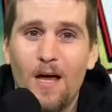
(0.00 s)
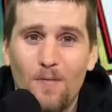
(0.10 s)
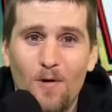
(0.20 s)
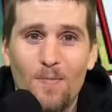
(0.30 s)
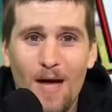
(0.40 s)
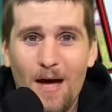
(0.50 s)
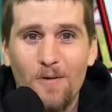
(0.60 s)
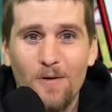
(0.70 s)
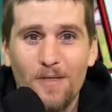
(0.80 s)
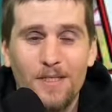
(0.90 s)
more
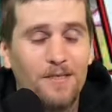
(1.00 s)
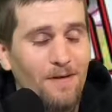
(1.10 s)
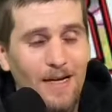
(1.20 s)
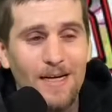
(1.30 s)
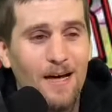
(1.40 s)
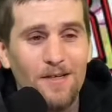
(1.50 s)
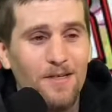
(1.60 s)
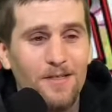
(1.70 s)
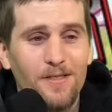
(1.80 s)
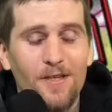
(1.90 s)
power, because right now
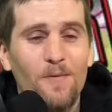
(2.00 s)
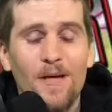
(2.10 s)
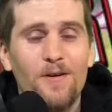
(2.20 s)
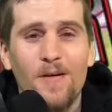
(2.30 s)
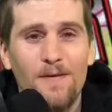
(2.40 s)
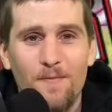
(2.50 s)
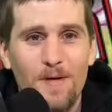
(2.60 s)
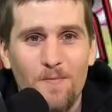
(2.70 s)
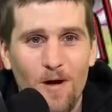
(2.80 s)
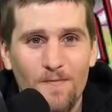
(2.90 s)
there's no way you could even
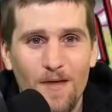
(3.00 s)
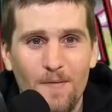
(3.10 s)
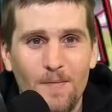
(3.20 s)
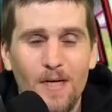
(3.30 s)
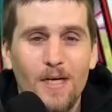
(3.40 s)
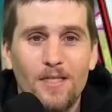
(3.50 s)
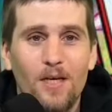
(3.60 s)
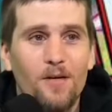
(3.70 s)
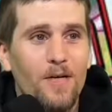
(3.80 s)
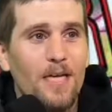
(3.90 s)
beat one of them.
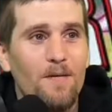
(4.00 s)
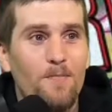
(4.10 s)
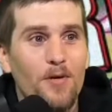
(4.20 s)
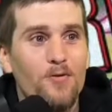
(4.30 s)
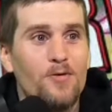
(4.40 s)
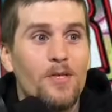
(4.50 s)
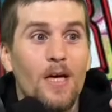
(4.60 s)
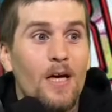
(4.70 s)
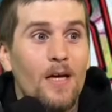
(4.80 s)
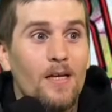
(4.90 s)
So he imbues
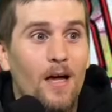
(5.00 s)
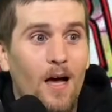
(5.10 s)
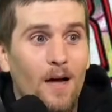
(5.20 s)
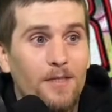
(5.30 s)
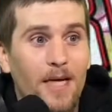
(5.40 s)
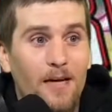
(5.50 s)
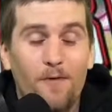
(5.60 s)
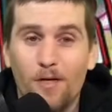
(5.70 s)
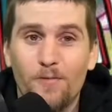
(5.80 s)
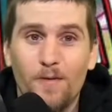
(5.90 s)
Jack of
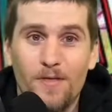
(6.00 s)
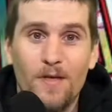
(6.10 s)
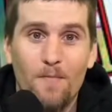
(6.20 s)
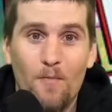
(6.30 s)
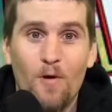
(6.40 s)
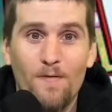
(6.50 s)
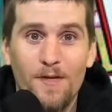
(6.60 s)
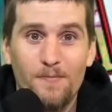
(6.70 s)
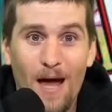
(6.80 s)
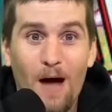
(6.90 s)
Hearts with something more of
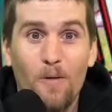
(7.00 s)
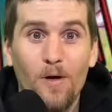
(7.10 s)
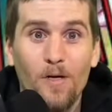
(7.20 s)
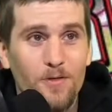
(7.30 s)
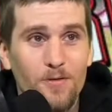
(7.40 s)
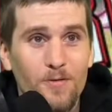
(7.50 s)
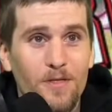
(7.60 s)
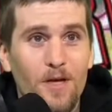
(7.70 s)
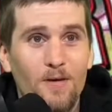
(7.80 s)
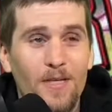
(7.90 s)
his power. You
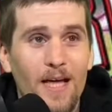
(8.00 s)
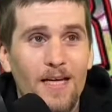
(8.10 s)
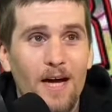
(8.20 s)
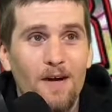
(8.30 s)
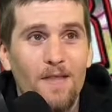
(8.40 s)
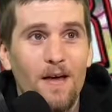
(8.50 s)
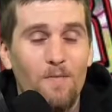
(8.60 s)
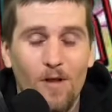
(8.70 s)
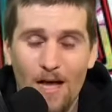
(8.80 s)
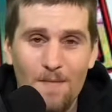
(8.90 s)
go take care of them
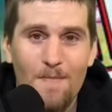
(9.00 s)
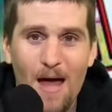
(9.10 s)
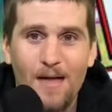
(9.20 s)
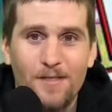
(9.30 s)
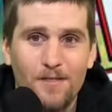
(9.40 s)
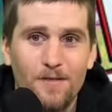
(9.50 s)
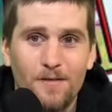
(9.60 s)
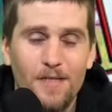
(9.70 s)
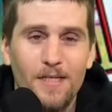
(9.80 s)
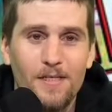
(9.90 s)
while I master
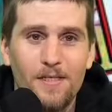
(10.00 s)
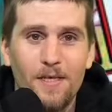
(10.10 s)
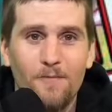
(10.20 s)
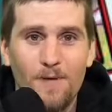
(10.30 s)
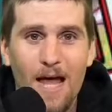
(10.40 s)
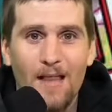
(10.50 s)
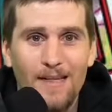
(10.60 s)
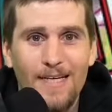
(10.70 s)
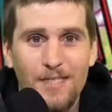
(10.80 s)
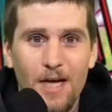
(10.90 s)
this
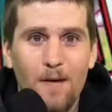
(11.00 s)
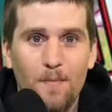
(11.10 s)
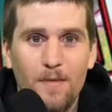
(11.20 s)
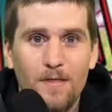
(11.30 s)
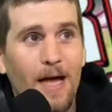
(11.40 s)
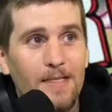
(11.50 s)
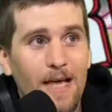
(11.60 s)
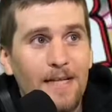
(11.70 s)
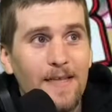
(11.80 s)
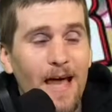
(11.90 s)
reality gem. As
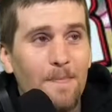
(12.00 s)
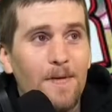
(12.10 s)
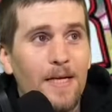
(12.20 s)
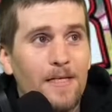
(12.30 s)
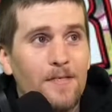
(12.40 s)
that's happening,